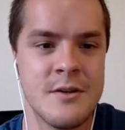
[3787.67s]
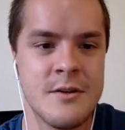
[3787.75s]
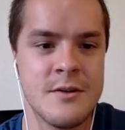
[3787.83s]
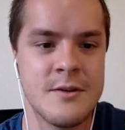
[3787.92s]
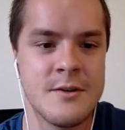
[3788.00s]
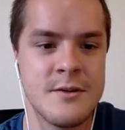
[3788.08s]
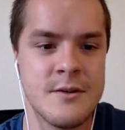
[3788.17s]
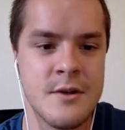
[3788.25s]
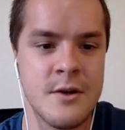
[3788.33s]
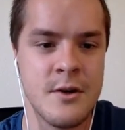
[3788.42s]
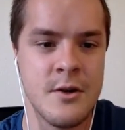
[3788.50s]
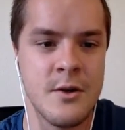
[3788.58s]

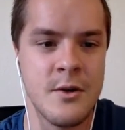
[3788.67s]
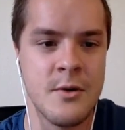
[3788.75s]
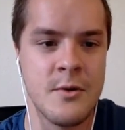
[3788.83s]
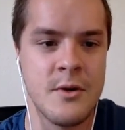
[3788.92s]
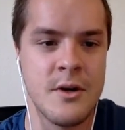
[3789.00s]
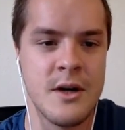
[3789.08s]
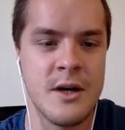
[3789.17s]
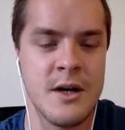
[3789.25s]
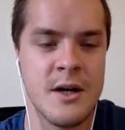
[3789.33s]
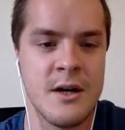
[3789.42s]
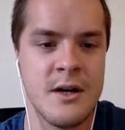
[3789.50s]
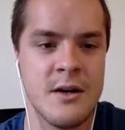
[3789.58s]
So
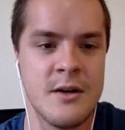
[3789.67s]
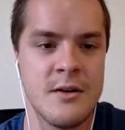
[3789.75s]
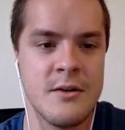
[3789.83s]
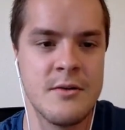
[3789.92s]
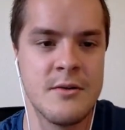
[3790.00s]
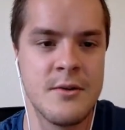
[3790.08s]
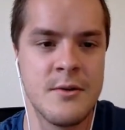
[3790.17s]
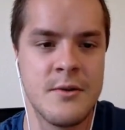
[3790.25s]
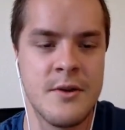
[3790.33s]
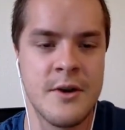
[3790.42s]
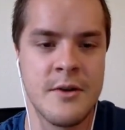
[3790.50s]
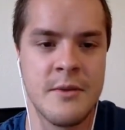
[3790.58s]
you
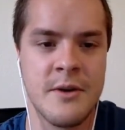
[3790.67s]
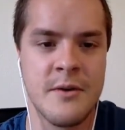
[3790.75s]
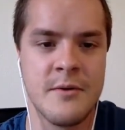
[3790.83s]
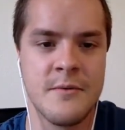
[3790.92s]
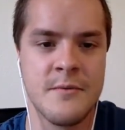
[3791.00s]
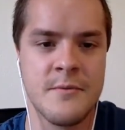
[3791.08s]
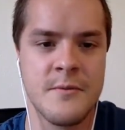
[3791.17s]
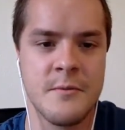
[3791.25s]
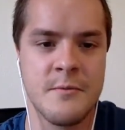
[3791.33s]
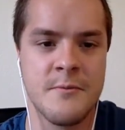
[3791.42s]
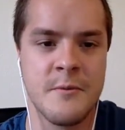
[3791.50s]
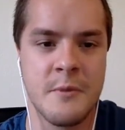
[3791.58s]
talked about
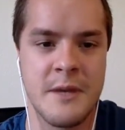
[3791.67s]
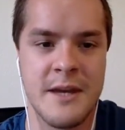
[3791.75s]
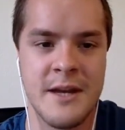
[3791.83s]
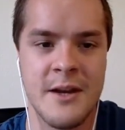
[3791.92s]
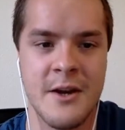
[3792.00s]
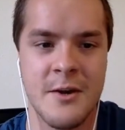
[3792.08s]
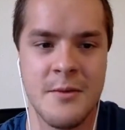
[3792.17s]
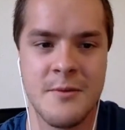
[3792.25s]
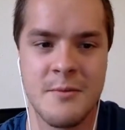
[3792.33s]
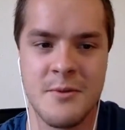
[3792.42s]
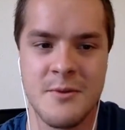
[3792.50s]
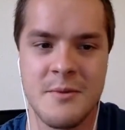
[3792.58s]
from GitHub's
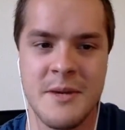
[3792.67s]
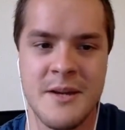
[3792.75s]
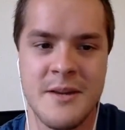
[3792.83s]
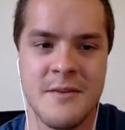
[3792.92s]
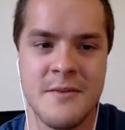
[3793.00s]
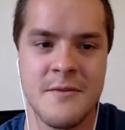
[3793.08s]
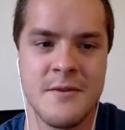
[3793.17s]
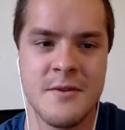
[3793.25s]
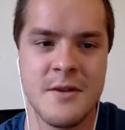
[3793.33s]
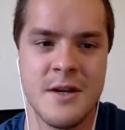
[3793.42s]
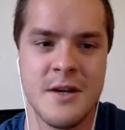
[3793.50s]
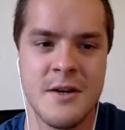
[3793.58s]
perspective,
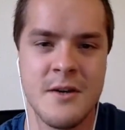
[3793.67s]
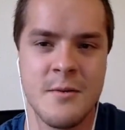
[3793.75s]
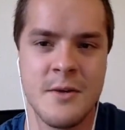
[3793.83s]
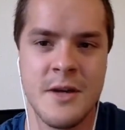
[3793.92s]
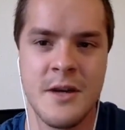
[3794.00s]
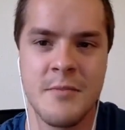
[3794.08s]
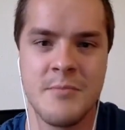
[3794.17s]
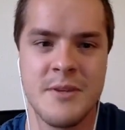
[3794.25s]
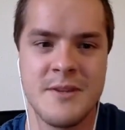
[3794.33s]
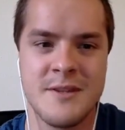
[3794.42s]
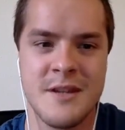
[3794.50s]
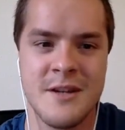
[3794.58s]
what kind of
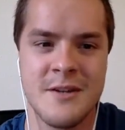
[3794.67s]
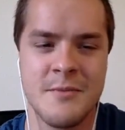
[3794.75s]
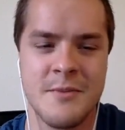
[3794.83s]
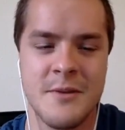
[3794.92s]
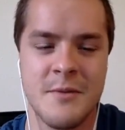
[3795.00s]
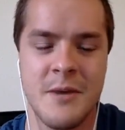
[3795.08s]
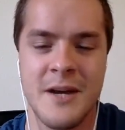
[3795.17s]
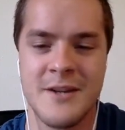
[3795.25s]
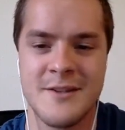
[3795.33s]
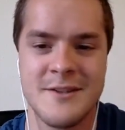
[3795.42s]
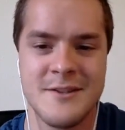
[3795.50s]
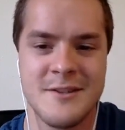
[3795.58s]
best
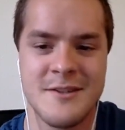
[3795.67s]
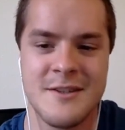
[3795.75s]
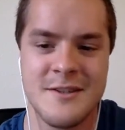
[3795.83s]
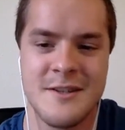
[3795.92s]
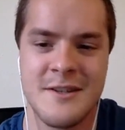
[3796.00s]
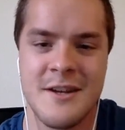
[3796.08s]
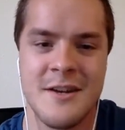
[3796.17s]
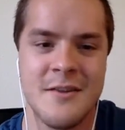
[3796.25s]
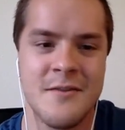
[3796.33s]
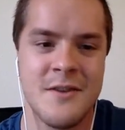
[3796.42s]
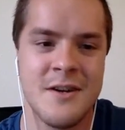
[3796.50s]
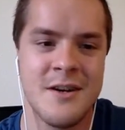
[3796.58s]
practices or things like that
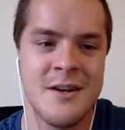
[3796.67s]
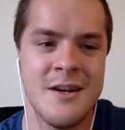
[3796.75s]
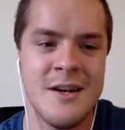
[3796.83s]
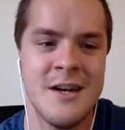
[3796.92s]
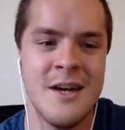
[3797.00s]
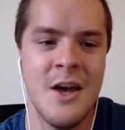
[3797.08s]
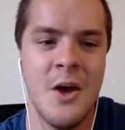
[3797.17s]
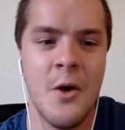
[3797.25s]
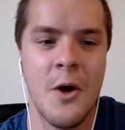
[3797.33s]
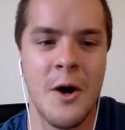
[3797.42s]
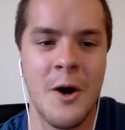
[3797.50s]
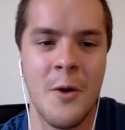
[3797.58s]
you've got.
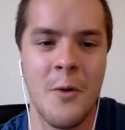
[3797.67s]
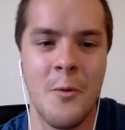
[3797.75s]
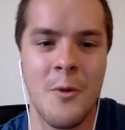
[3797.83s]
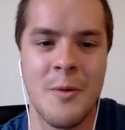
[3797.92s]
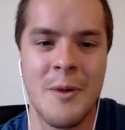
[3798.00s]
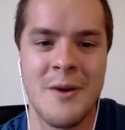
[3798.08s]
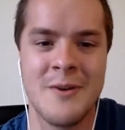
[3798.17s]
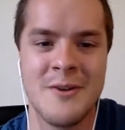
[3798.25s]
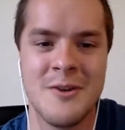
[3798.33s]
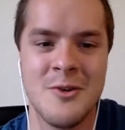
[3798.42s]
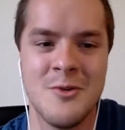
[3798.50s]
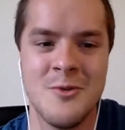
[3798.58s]
What about
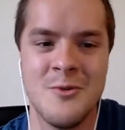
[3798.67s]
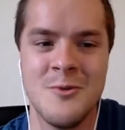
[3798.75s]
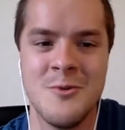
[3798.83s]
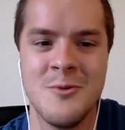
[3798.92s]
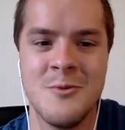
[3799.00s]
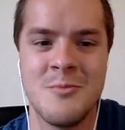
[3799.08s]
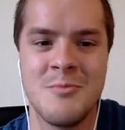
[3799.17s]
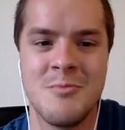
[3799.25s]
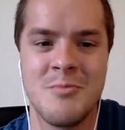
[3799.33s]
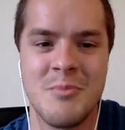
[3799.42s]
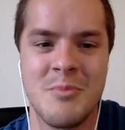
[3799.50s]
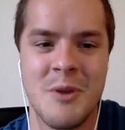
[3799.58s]
you
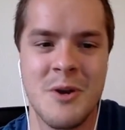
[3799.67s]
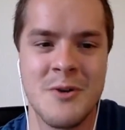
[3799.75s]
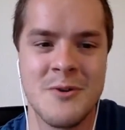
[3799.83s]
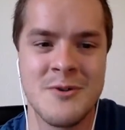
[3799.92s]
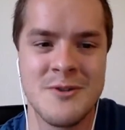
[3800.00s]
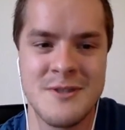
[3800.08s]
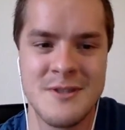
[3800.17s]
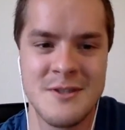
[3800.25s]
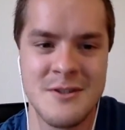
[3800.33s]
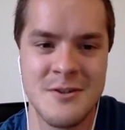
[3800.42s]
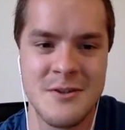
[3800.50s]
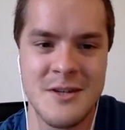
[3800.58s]

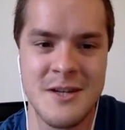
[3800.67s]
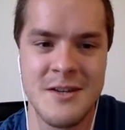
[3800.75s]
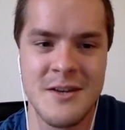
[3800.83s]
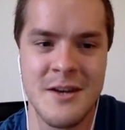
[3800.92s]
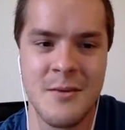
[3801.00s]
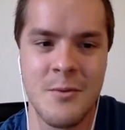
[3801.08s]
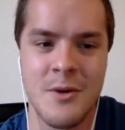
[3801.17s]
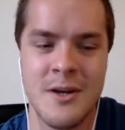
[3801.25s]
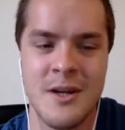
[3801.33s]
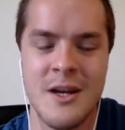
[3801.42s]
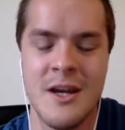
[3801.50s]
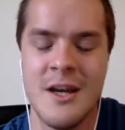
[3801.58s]
personally? Like, what